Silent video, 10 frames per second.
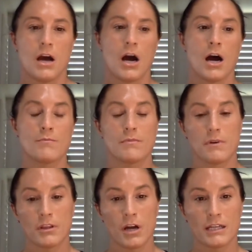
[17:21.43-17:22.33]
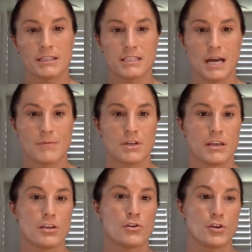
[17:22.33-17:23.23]
Um, a lot of the times,
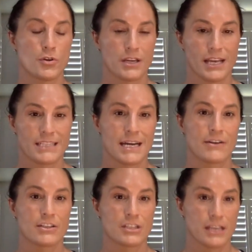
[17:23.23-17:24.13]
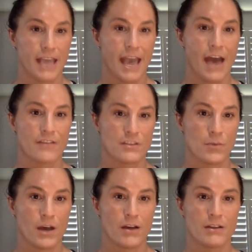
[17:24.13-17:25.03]
you know, you can get down into the calf as
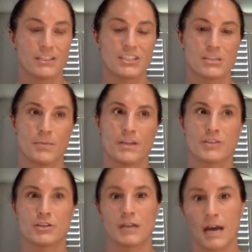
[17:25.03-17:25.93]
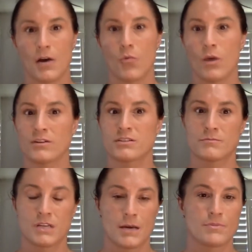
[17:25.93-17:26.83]
well. It just depends on how well
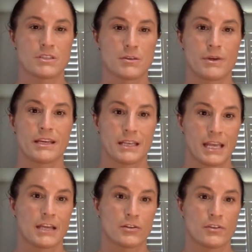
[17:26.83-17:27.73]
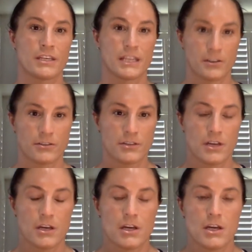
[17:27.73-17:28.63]
sometimes somebody can handle the needles.
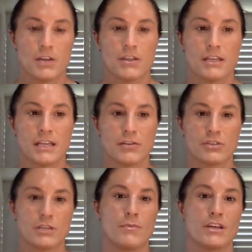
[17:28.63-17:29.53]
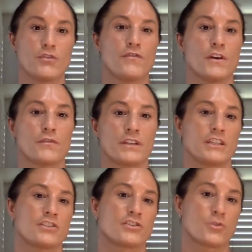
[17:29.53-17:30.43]
The needles can make you feel
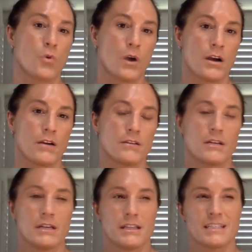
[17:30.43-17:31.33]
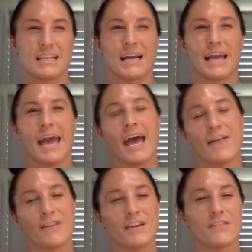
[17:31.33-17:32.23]
really sore, this kind of
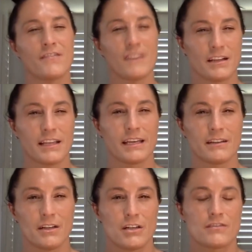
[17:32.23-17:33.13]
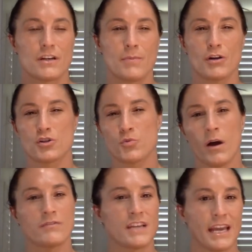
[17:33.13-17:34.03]
heavy feeling for about
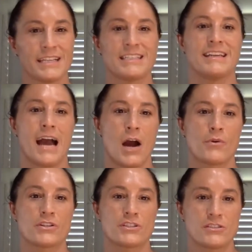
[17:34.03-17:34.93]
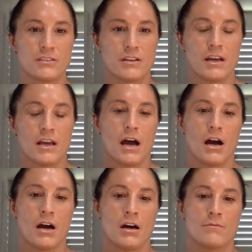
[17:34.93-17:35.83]
12 to 18 hours.
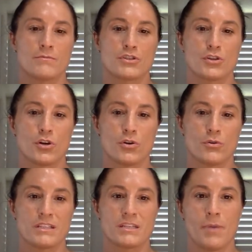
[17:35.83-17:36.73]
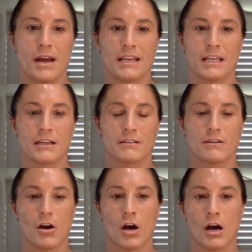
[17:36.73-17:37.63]
Um, so, depending
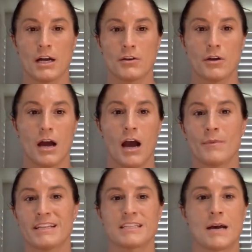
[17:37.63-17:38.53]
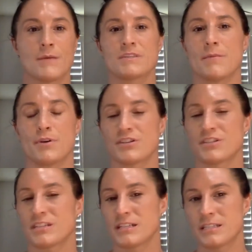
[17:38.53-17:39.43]
on how many times that
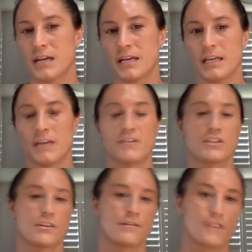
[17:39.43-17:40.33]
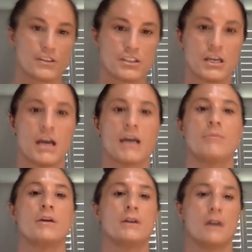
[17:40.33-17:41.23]
person has done it, if it's their first
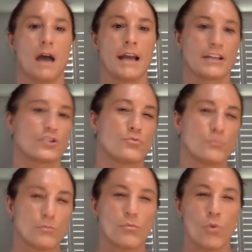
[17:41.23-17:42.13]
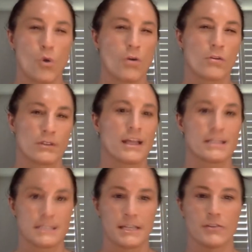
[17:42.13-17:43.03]
time, I can do more or
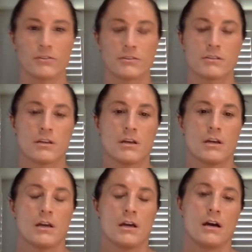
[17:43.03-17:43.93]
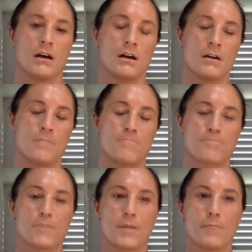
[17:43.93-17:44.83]
less needles. Um,
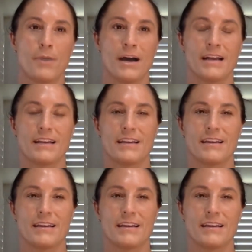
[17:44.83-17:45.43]
but